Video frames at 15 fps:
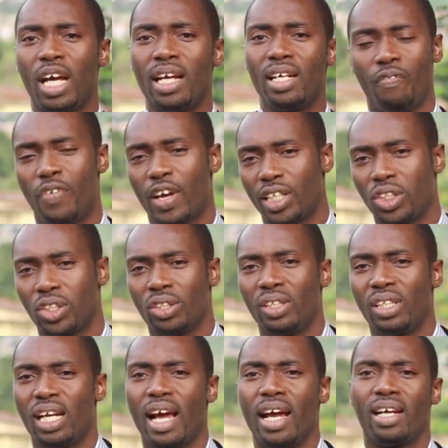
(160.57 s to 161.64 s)
any
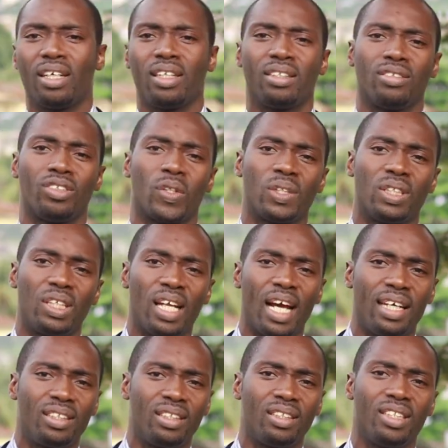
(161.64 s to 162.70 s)
infection like
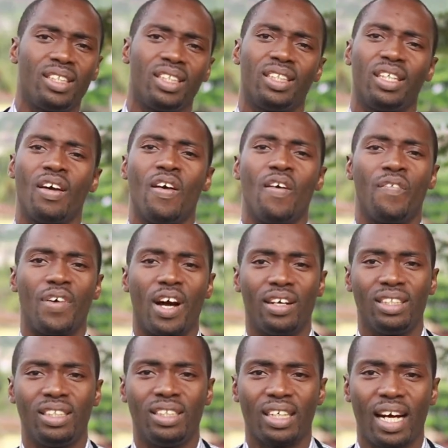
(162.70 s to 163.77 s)
tonsillitis,
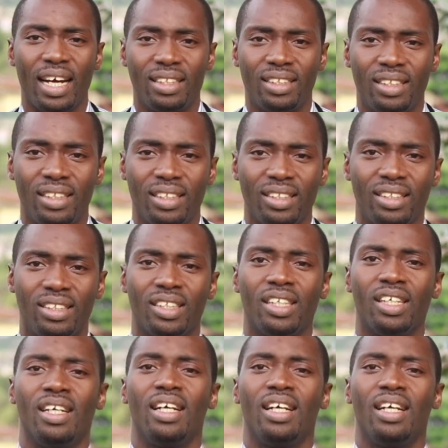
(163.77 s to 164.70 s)
pharyngitis,